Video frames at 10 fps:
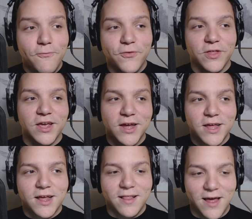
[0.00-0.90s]
hopefully
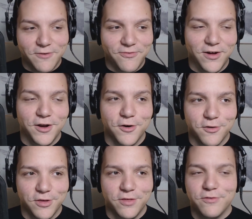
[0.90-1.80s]
a lot of fun
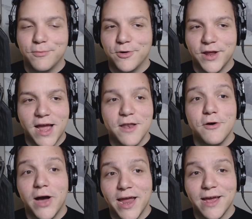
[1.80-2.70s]
early this morning. I
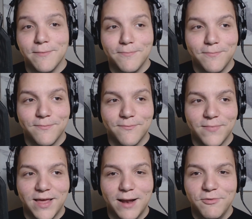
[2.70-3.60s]
know I am.
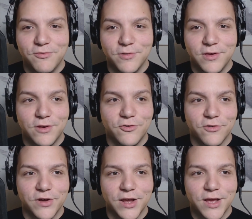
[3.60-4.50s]
And I'm just really
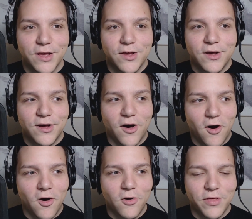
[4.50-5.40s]
enjoying
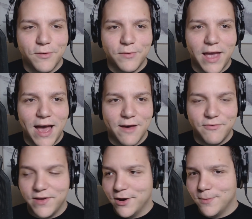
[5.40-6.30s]
all that we
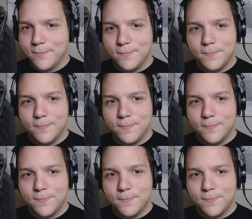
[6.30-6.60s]
have here.